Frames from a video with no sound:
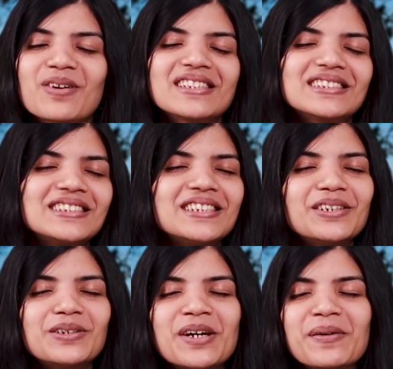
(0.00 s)
I wanna
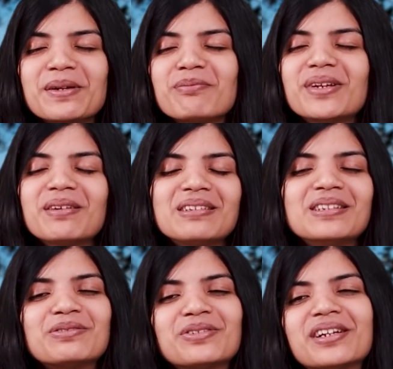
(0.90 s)
see you, I wanna be
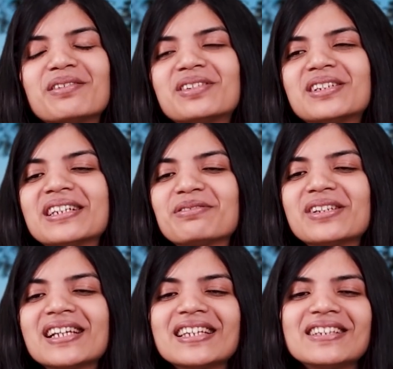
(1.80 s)
with you forever. I
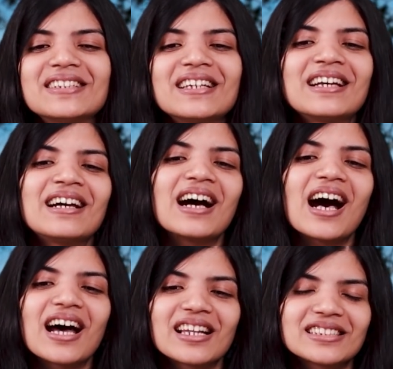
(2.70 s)
feel like He
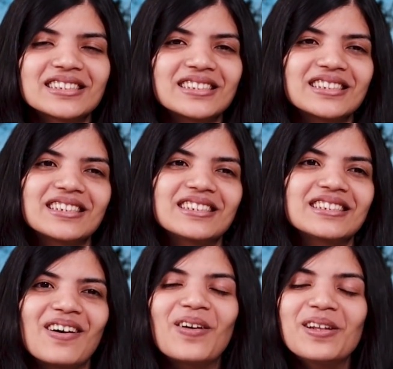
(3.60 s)

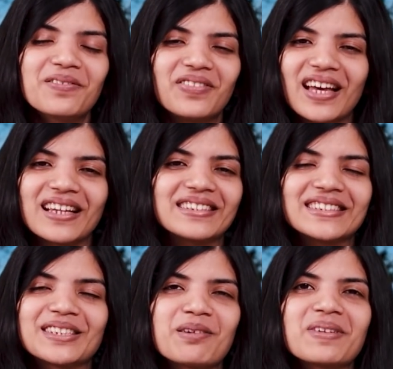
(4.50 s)
answered all of that to
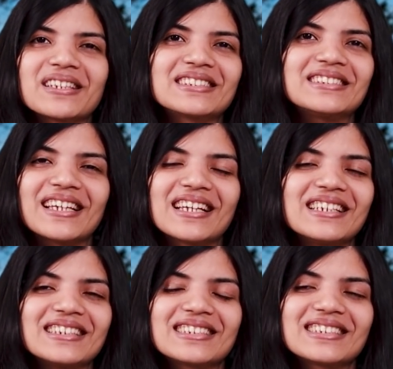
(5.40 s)
some
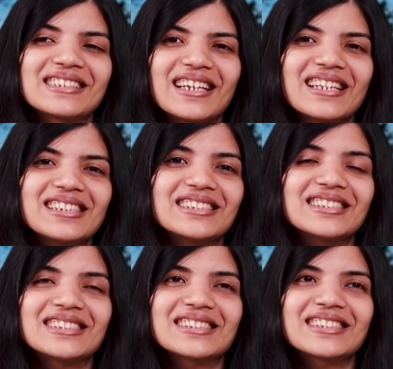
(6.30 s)
extent and i
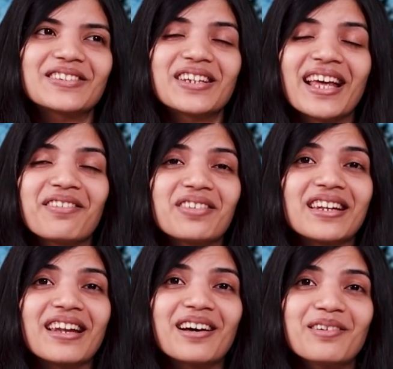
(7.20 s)
just couldn't have
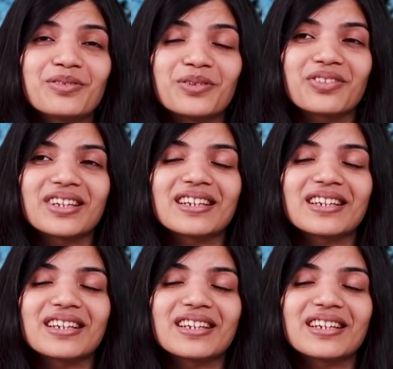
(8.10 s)
enough of